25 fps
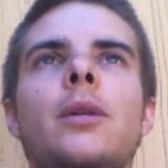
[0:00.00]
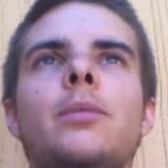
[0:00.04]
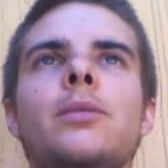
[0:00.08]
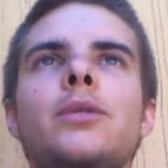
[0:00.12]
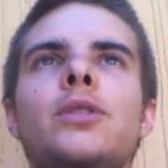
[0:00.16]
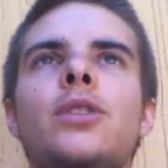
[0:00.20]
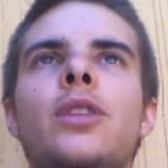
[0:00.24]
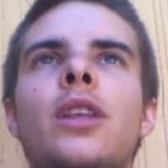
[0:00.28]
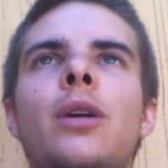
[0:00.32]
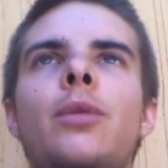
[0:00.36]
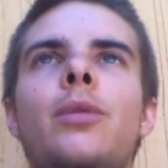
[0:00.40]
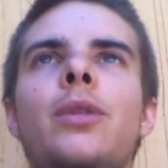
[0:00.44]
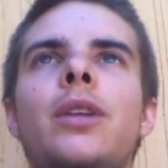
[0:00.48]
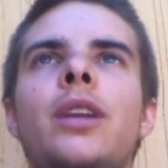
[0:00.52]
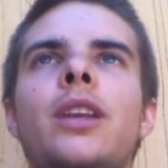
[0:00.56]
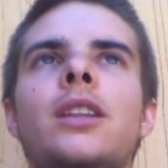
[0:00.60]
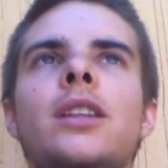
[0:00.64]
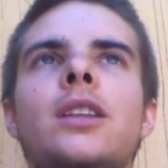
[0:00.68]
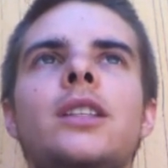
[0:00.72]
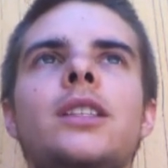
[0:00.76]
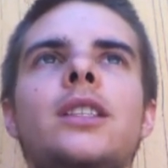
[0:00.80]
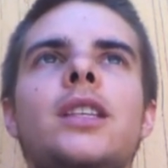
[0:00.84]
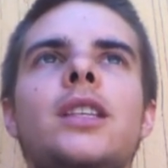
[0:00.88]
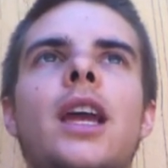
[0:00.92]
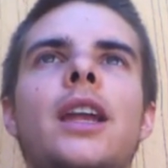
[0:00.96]
So that we can
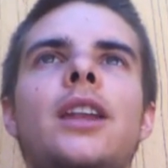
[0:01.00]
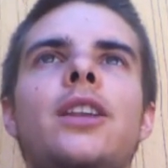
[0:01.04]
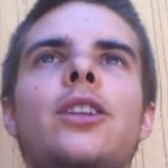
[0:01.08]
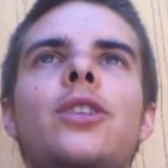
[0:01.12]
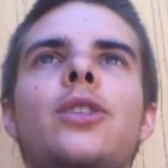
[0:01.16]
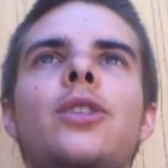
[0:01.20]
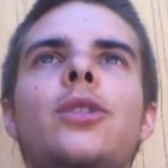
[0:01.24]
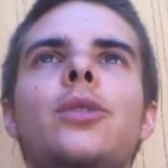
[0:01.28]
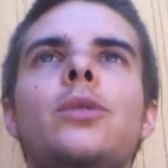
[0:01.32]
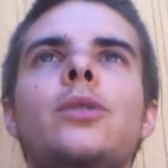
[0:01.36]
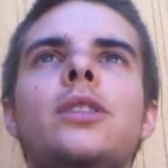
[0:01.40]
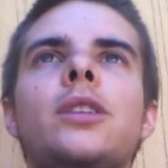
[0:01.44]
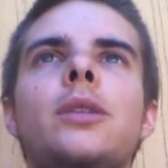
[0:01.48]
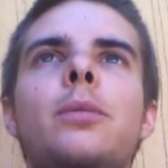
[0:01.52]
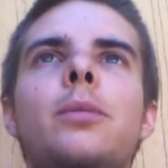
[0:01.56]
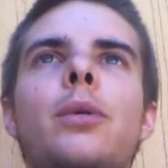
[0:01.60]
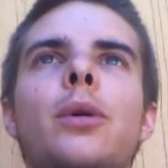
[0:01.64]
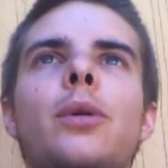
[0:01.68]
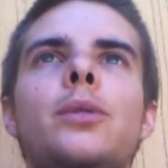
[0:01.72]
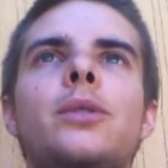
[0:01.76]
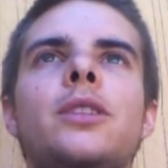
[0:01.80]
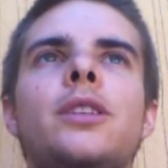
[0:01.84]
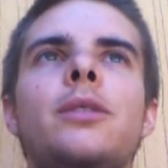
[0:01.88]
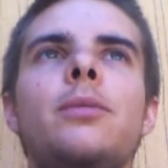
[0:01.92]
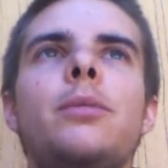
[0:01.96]
decide who's
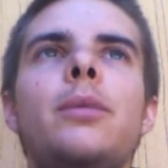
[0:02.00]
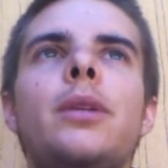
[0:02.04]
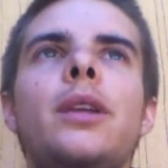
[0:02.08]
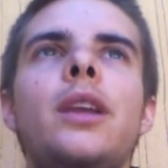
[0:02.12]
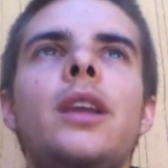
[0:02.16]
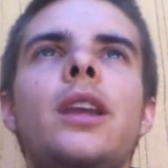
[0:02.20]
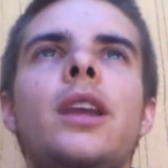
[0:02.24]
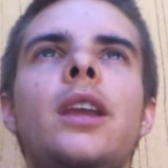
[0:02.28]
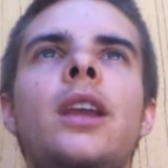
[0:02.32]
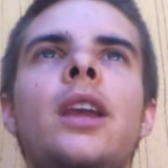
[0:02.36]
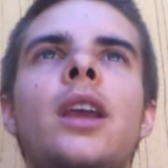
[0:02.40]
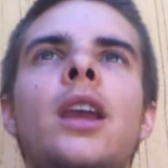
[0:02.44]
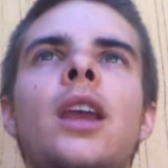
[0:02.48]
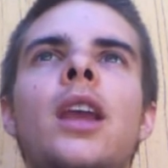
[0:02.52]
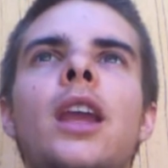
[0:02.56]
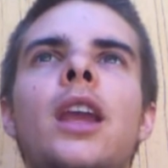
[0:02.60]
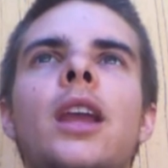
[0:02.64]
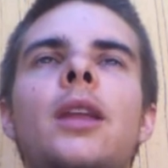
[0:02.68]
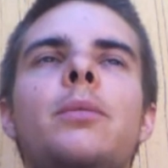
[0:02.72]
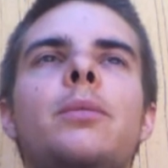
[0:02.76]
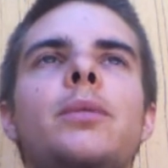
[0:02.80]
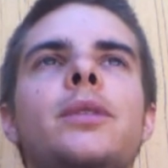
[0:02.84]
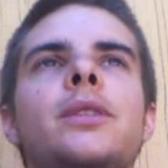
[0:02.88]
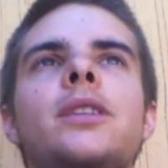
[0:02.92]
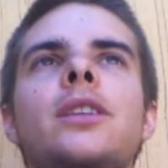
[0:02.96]
supposed to be
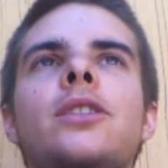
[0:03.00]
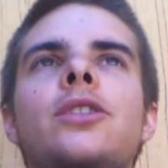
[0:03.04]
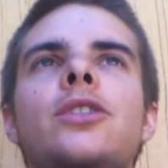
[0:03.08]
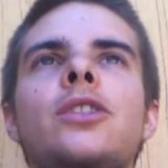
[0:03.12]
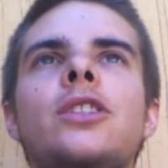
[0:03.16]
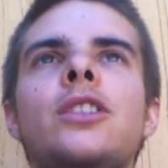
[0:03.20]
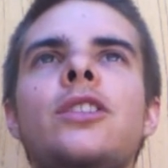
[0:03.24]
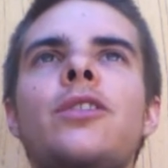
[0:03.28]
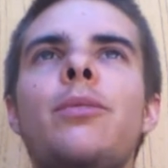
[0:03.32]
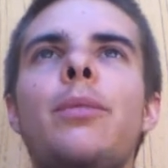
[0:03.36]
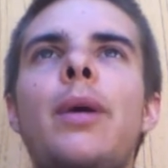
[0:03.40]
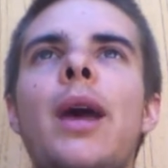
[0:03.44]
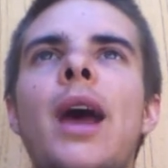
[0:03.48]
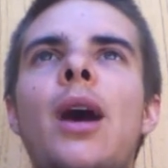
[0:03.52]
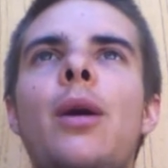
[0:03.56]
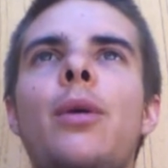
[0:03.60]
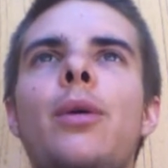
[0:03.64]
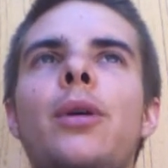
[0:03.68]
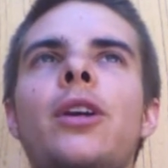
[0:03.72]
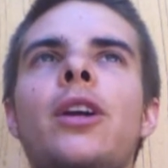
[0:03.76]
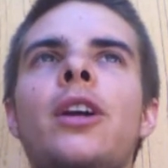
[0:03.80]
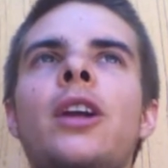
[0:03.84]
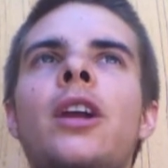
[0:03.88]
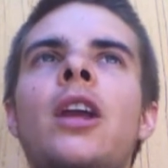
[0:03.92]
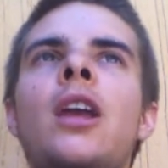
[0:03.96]
in positions of
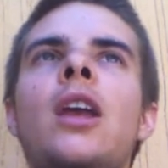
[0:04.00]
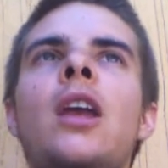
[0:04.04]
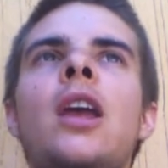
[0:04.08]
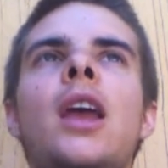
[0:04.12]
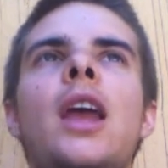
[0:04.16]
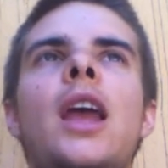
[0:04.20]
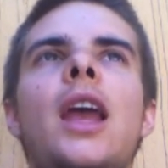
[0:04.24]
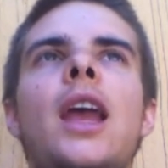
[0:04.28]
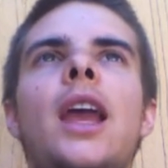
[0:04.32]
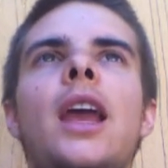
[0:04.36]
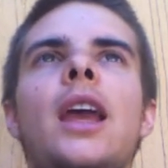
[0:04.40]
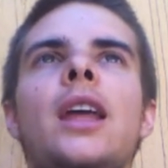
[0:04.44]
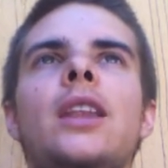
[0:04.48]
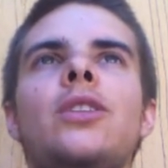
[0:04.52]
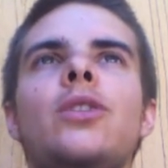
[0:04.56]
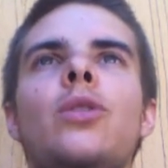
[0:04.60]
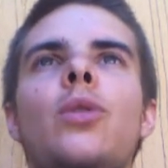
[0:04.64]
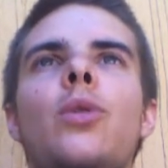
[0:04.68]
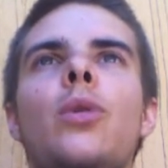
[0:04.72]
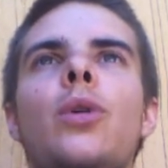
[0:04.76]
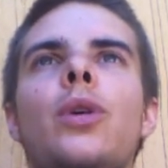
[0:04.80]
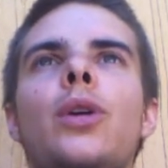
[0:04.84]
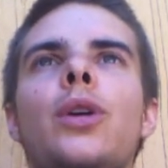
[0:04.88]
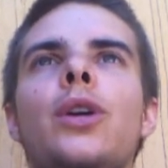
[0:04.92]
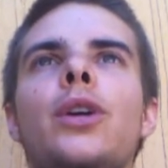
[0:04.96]
power and
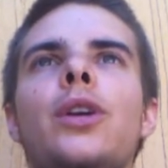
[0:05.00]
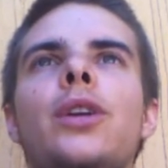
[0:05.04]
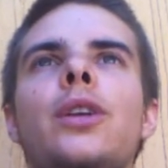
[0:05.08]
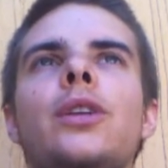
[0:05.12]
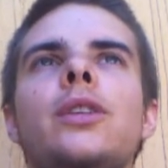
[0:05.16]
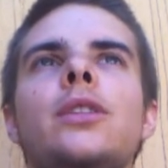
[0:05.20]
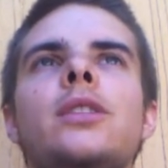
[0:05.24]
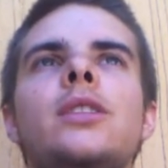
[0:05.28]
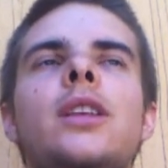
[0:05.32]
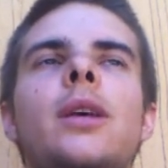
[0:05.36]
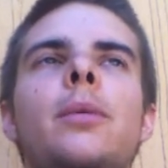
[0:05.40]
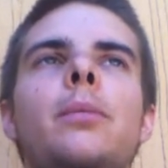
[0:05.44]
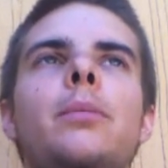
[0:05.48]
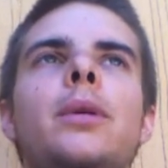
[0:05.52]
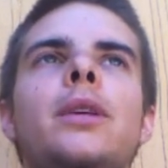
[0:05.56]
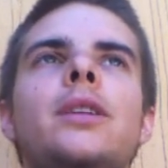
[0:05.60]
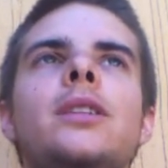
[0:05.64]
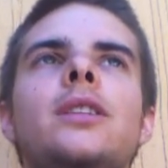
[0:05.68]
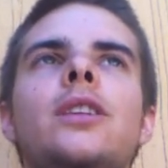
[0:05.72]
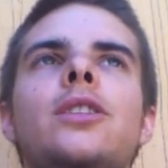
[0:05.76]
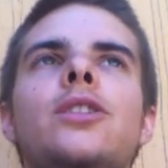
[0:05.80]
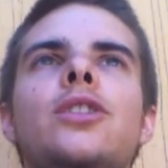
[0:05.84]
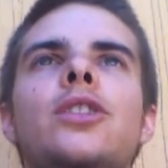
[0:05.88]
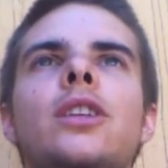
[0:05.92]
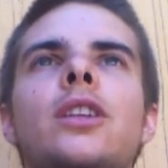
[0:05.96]
or some
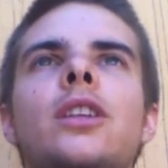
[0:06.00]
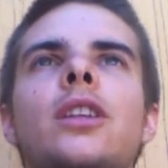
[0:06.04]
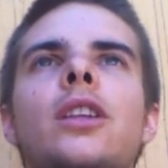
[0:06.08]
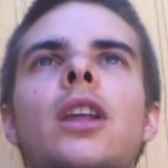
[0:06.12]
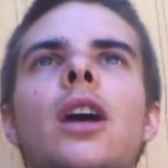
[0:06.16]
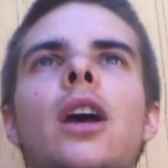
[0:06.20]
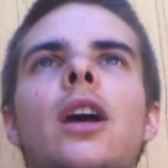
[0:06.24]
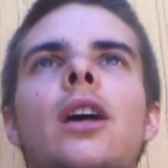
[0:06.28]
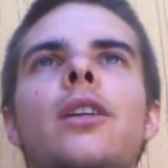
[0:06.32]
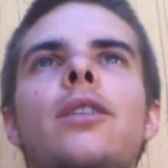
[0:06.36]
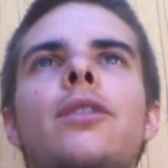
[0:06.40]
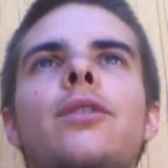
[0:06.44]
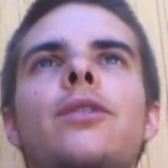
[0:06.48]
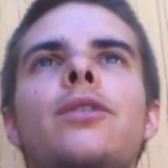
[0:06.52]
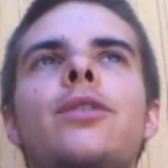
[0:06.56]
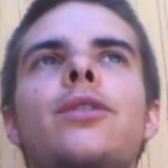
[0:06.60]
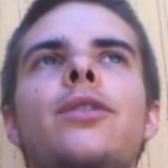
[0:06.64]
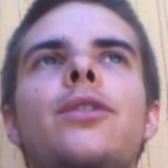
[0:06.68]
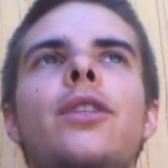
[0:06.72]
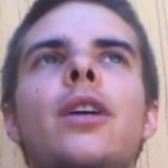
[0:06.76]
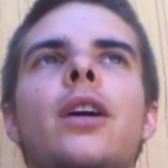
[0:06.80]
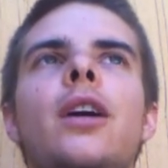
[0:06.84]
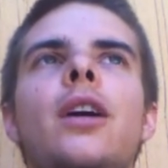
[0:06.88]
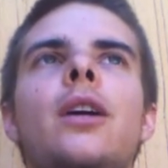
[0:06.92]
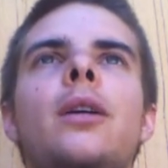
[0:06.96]
position
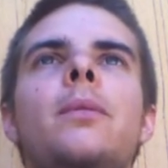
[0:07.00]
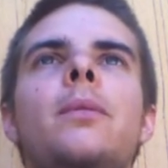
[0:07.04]
of